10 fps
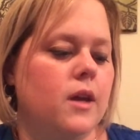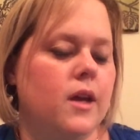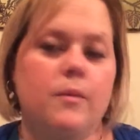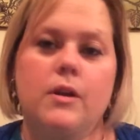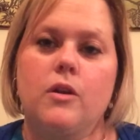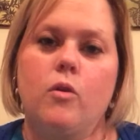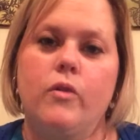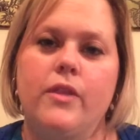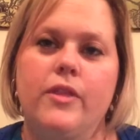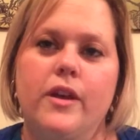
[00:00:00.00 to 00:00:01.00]
and I'm going to
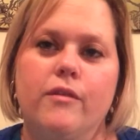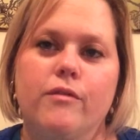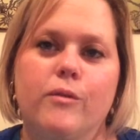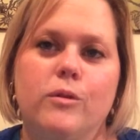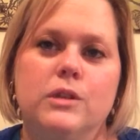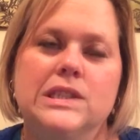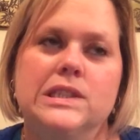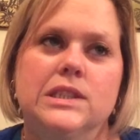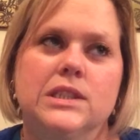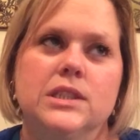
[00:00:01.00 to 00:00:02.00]
hold that there for,
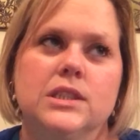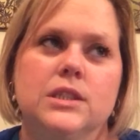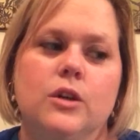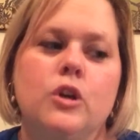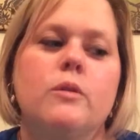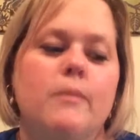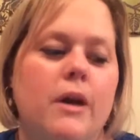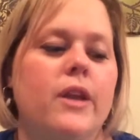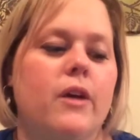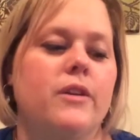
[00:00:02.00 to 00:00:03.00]
oh,
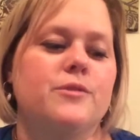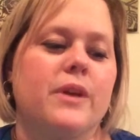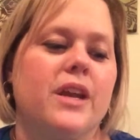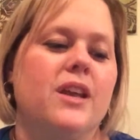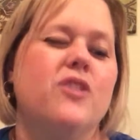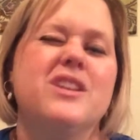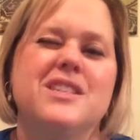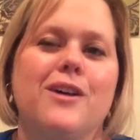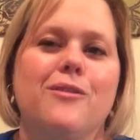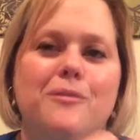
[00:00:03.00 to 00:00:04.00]
about now it's ready. You can
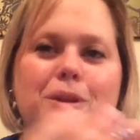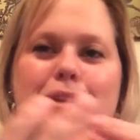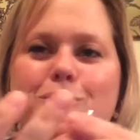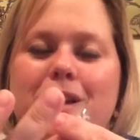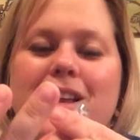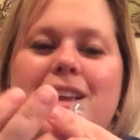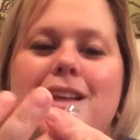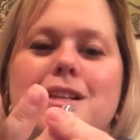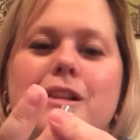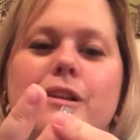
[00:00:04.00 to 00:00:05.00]
tell when it's ready, it
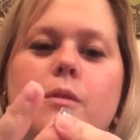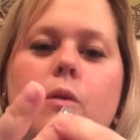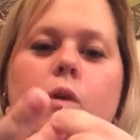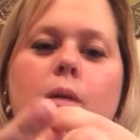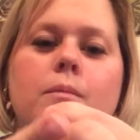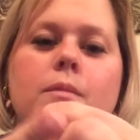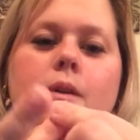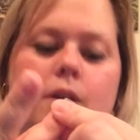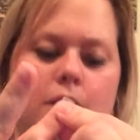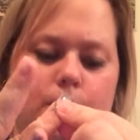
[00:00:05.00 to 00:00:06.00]
gets a little bit warm.
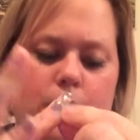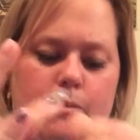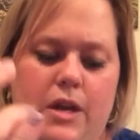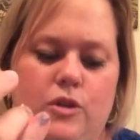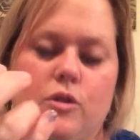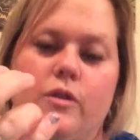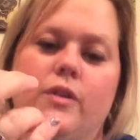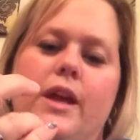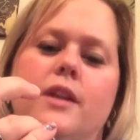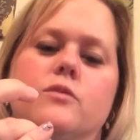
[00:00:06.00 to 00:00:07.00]
And make sure
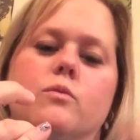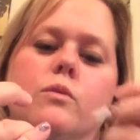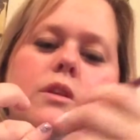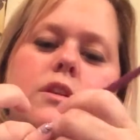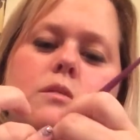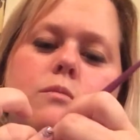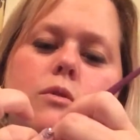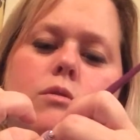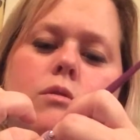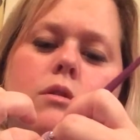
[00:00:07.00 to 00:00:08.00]
that that is really
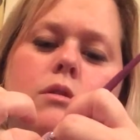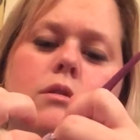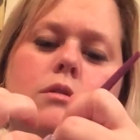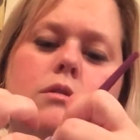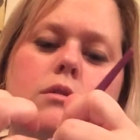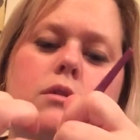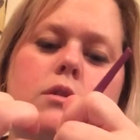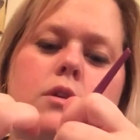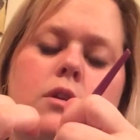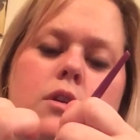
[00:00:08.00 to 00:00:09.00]
smooth.
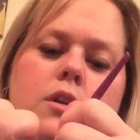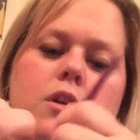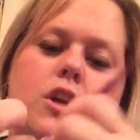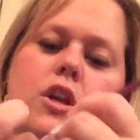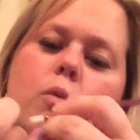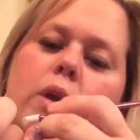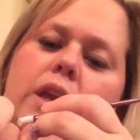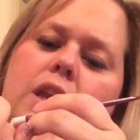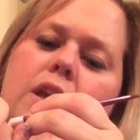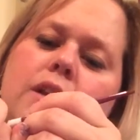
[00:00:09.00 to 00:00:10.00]
You don't
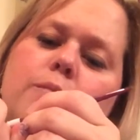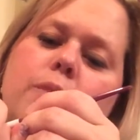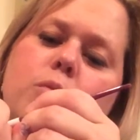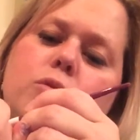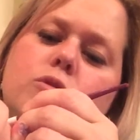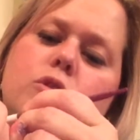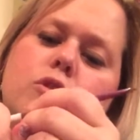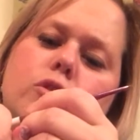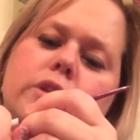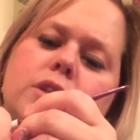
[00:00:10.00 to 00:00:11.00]
want any kind of bubbles or
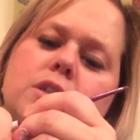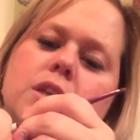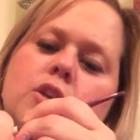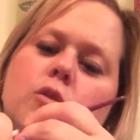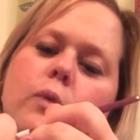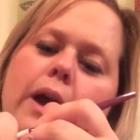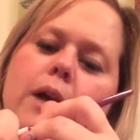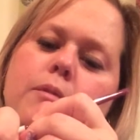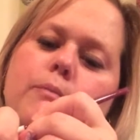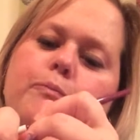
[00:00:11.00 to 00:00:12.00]
creases in your wrap.